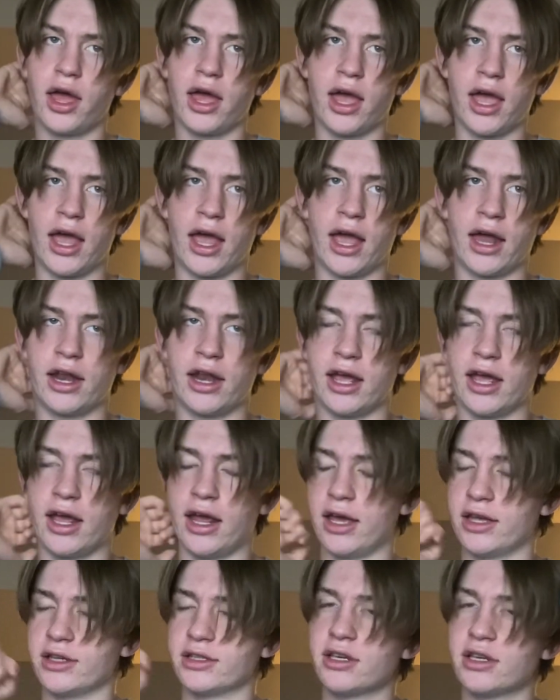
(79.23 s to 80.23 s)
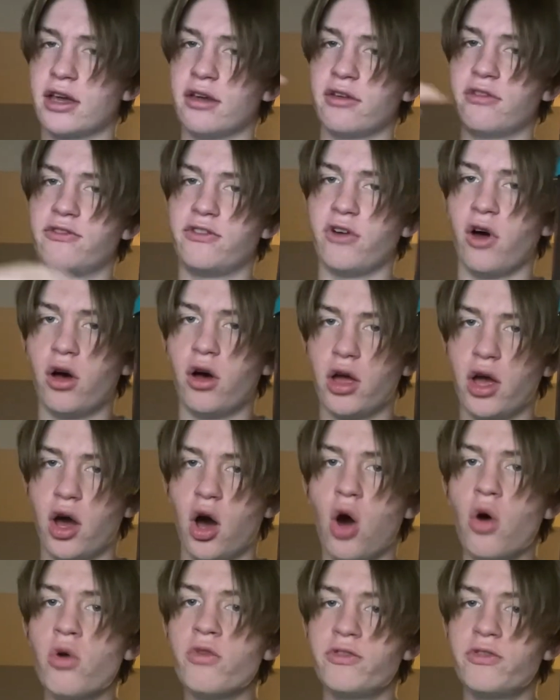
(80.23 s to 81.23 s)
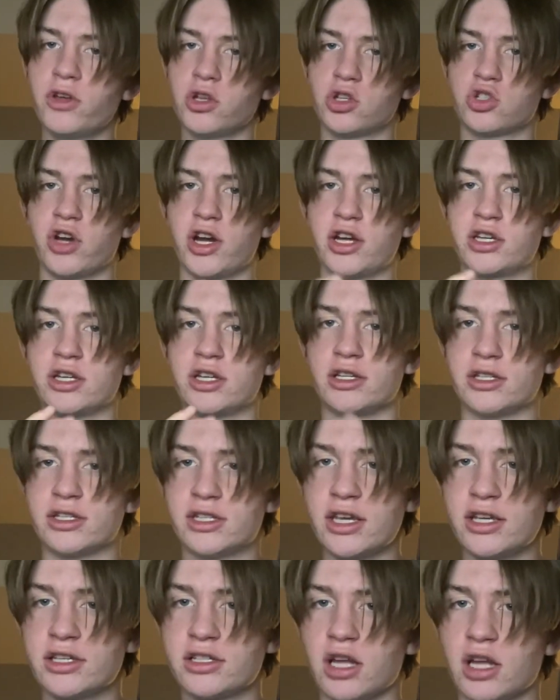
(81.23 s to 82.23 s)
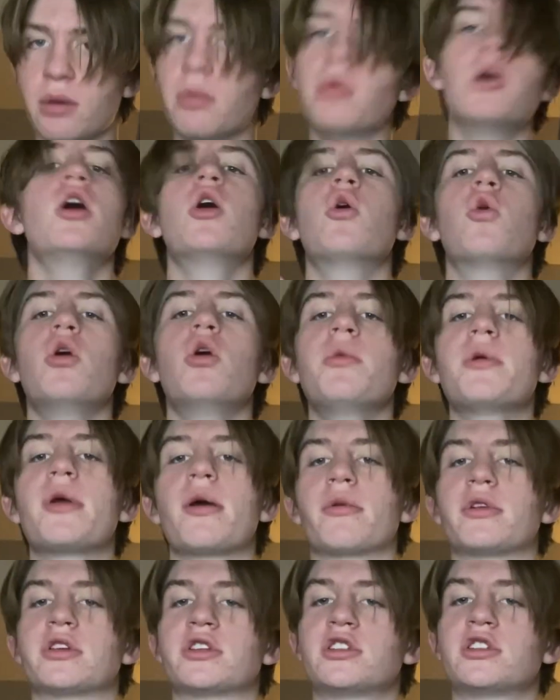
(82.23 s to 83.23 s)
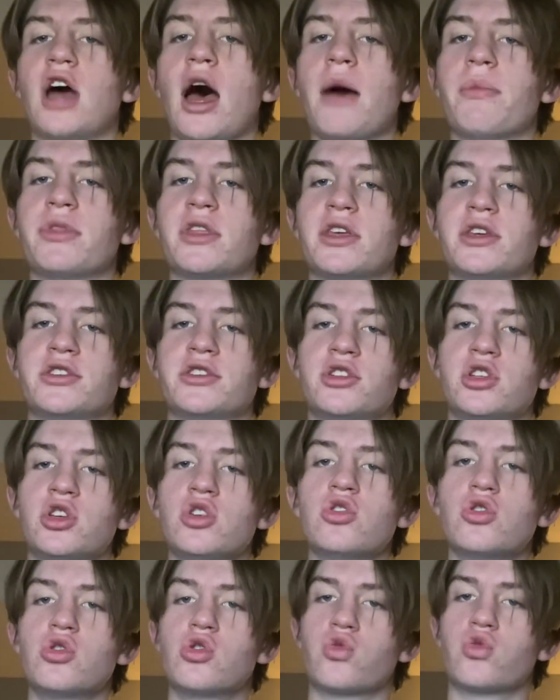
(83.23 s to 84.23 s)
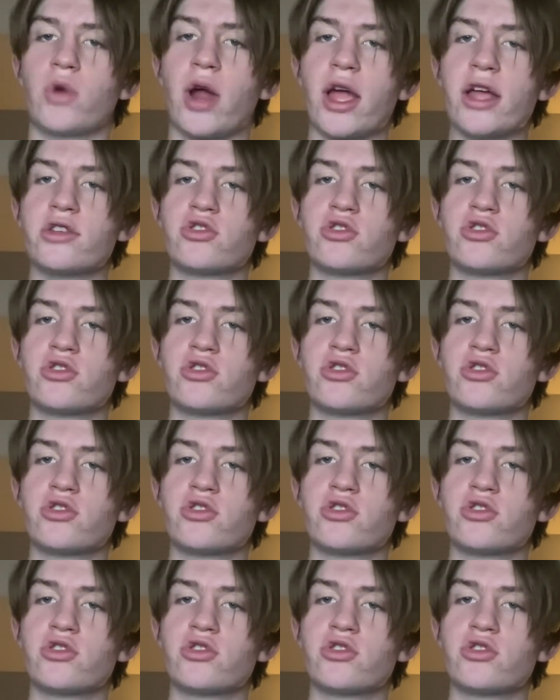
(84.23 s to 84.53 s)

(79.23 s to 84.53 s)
its own filtration system will be able to stop these two great